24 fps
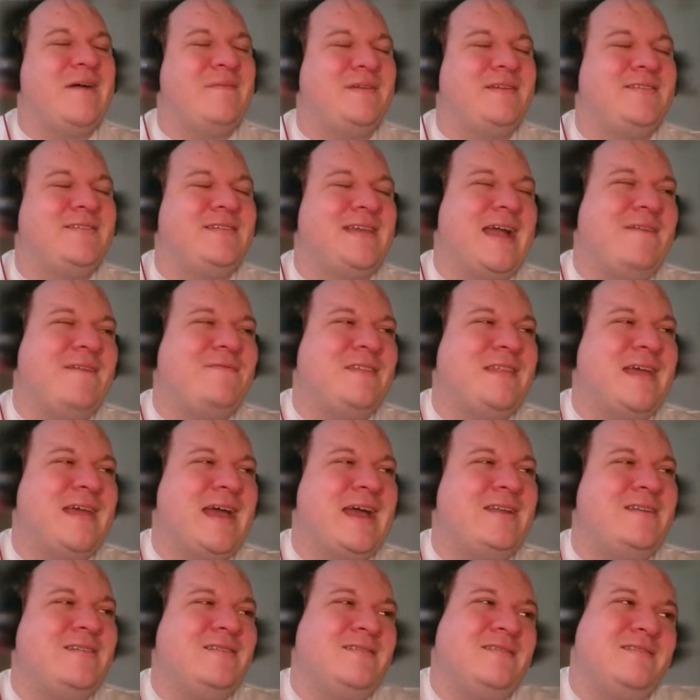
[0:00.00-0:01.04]
obviously after
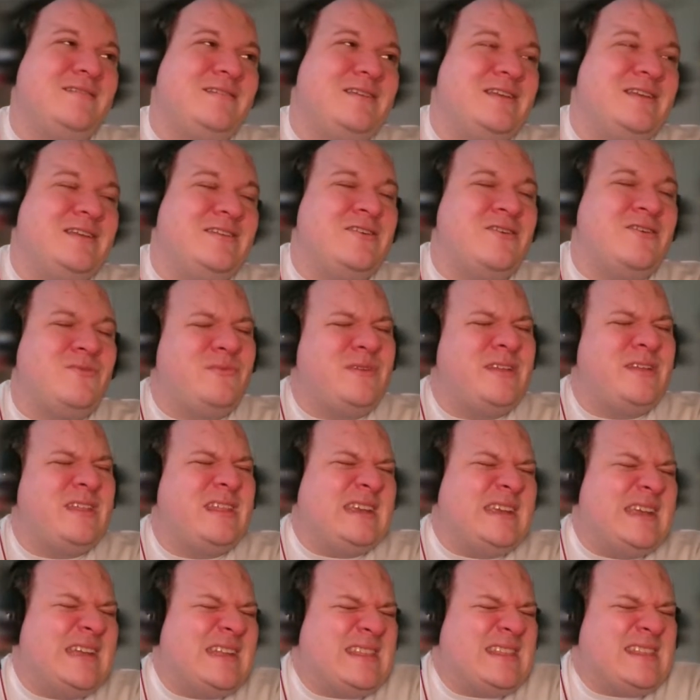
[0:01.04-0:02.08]
that, you don't
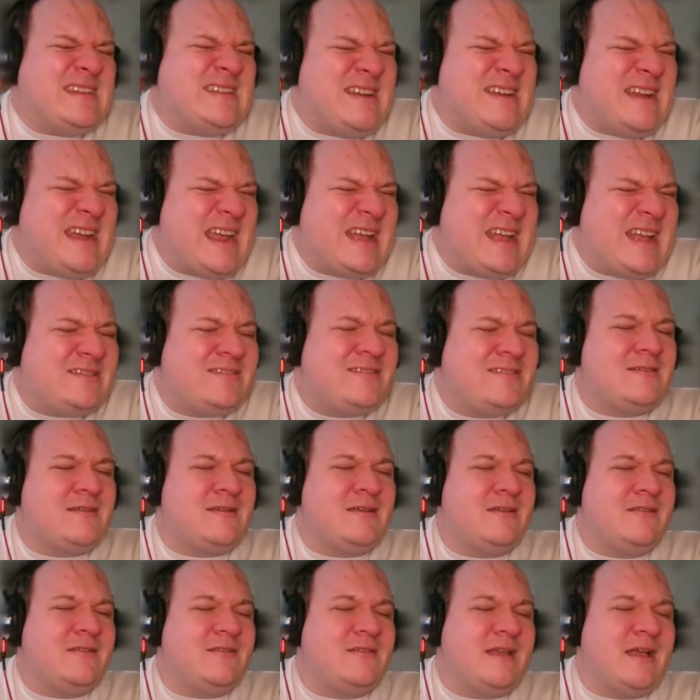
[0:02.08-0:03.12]
really get the chance,
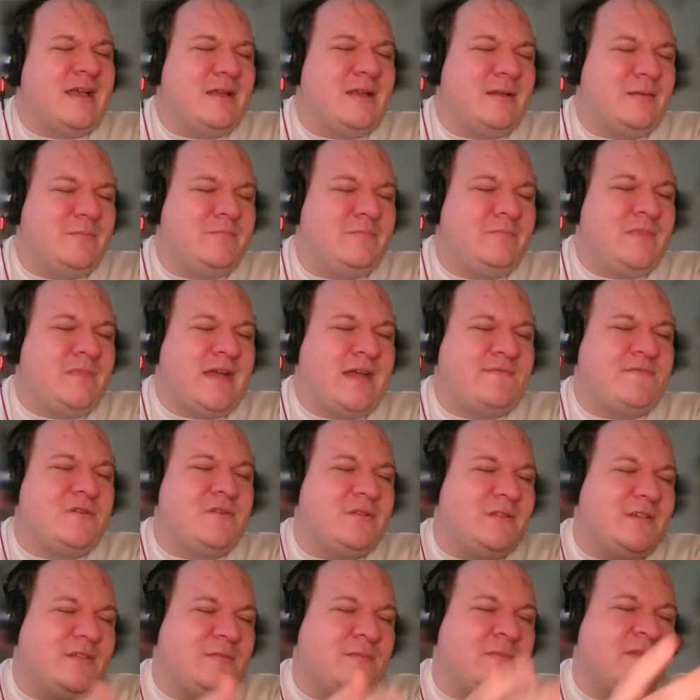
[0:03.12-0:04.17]
because
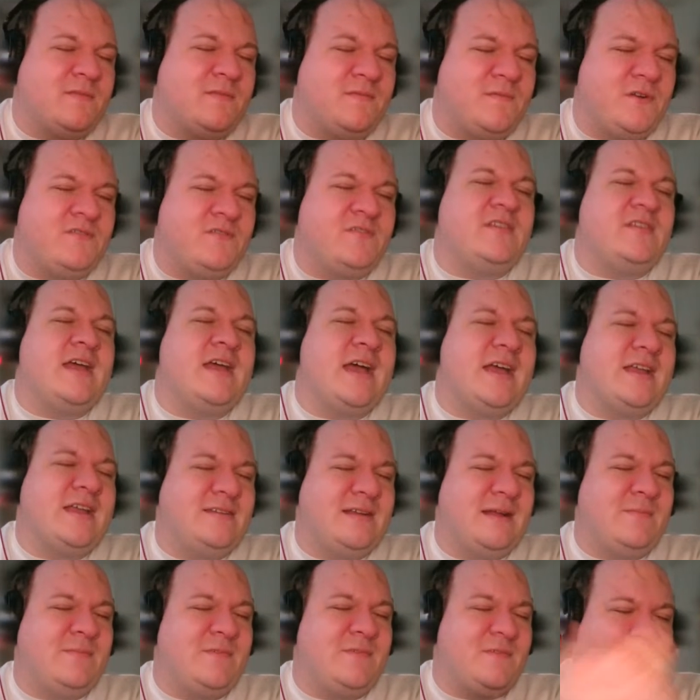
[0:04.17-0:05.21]
after Elizabeth I
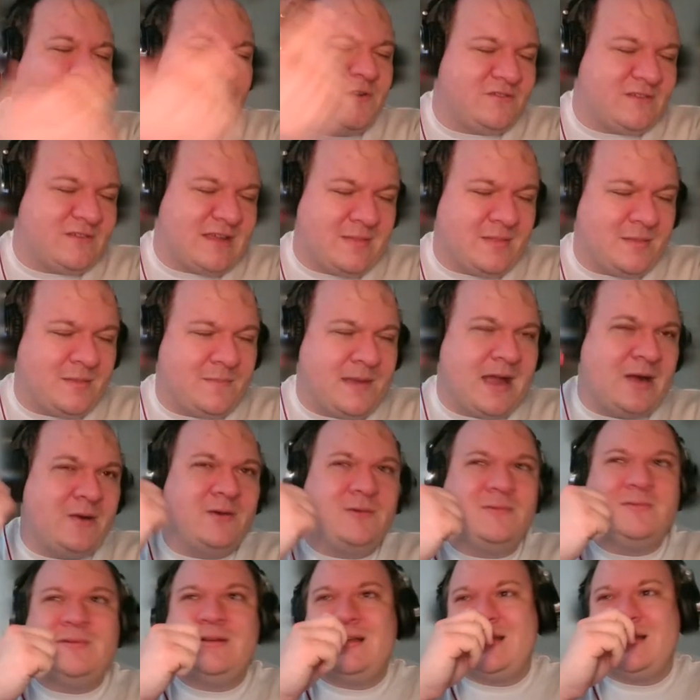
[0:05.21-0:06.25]
died, James I came to
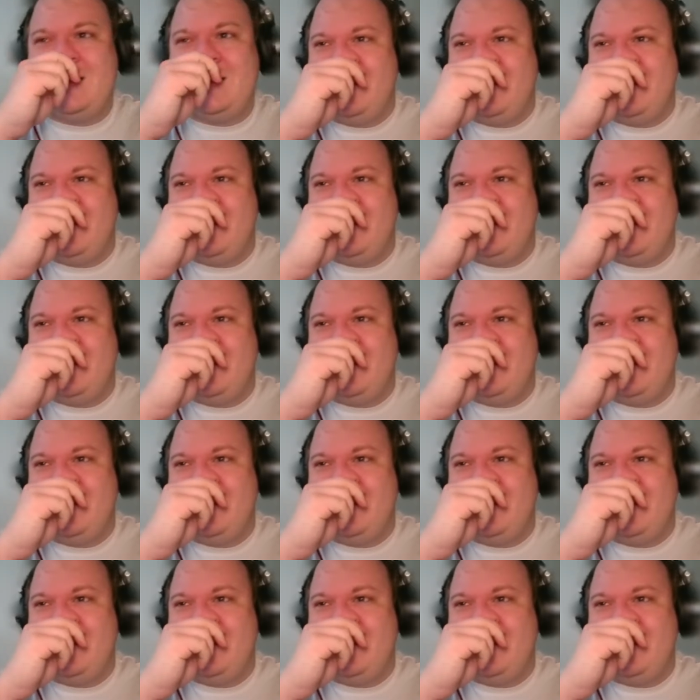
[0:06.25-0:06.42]
power.